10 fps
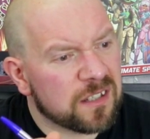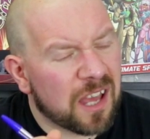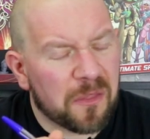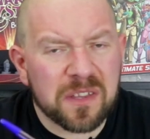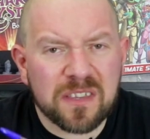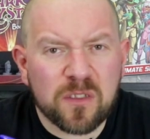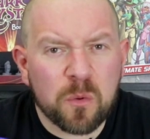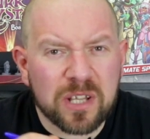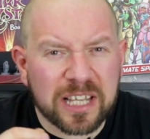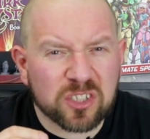I think they're
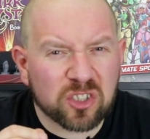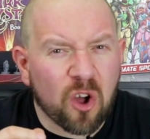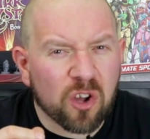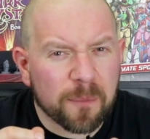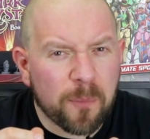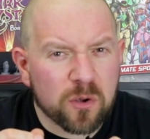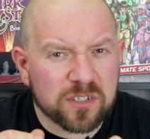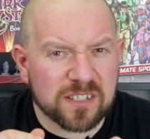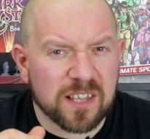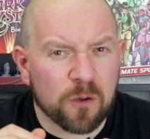doing like starter
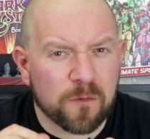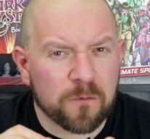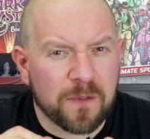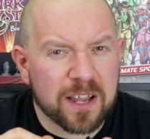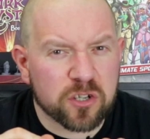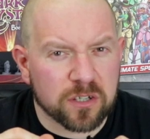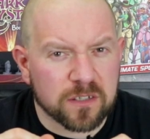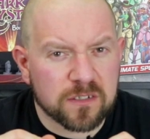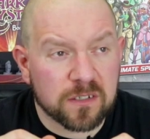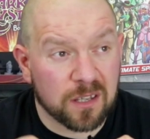boxes now for
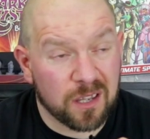factions,